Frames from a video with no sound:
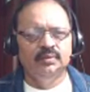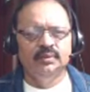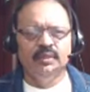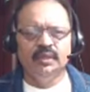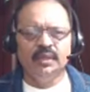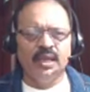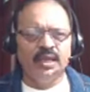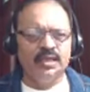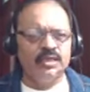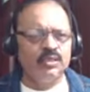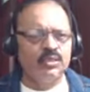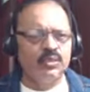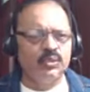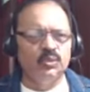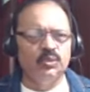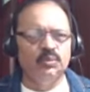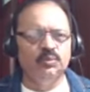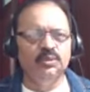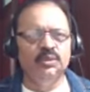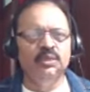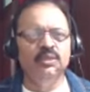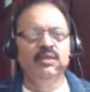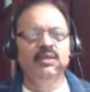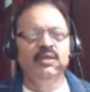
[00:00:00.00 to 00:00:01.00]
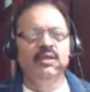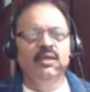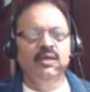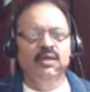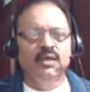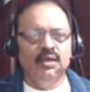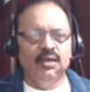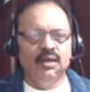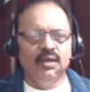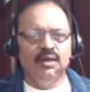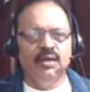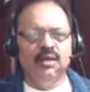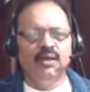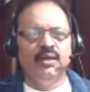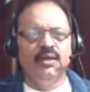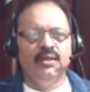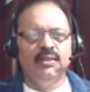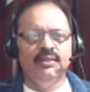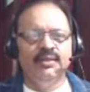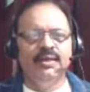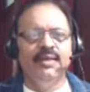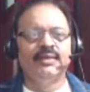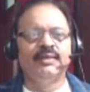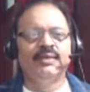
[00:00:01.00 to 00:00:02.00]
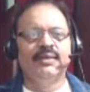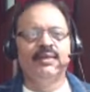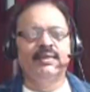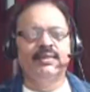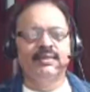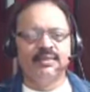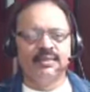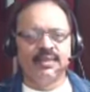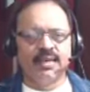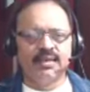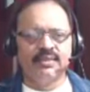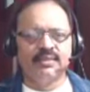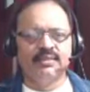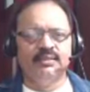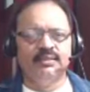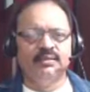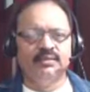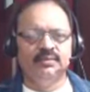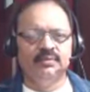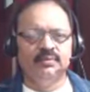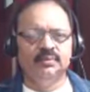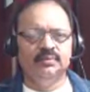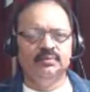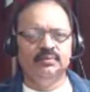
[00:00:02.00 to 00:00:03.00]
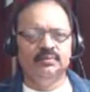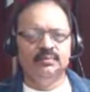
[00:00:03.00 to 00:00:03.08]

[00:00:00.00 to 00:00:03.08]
There has to be that attraction.